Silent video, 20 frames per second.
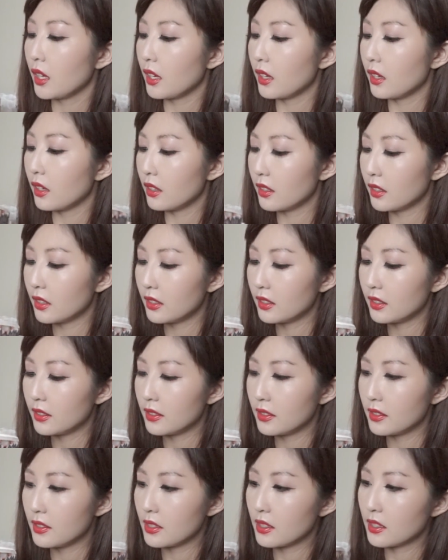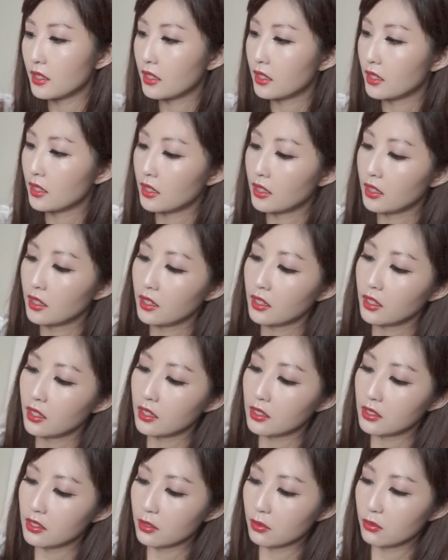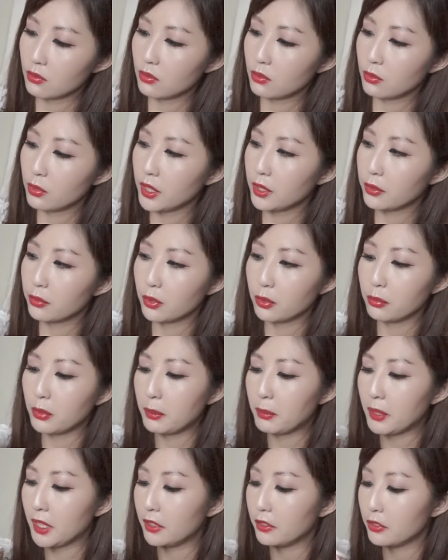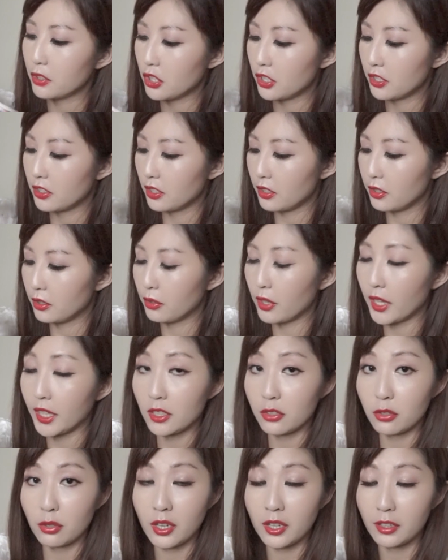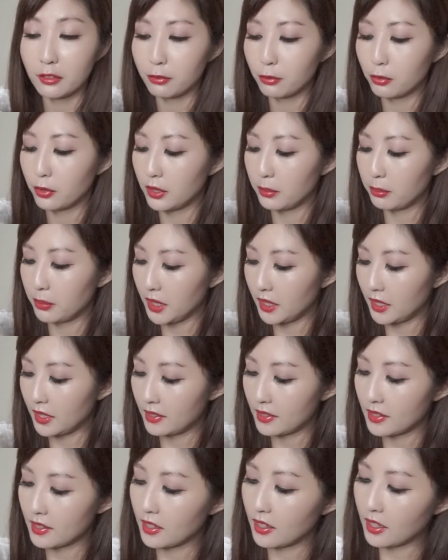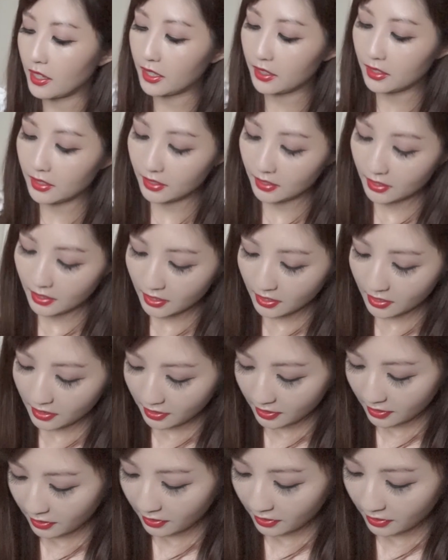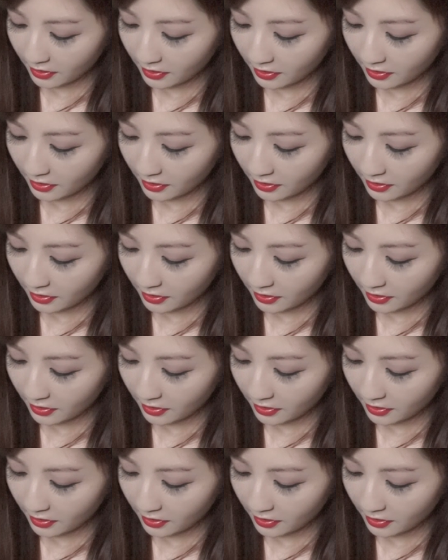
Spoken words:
and it's quite a roomy pouch, so I do have quite a bit inside. The